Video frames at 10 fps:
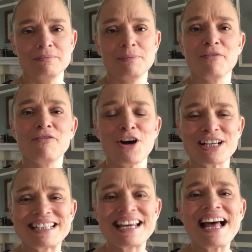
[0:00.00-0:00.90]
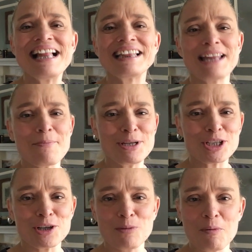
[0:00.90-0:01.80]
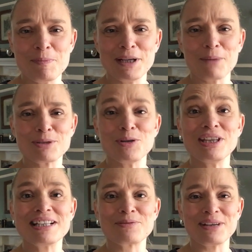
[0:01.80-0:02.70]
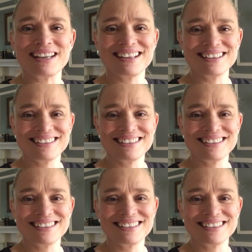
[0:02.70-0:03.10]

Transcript: But first, let me show you what we've been up to this week.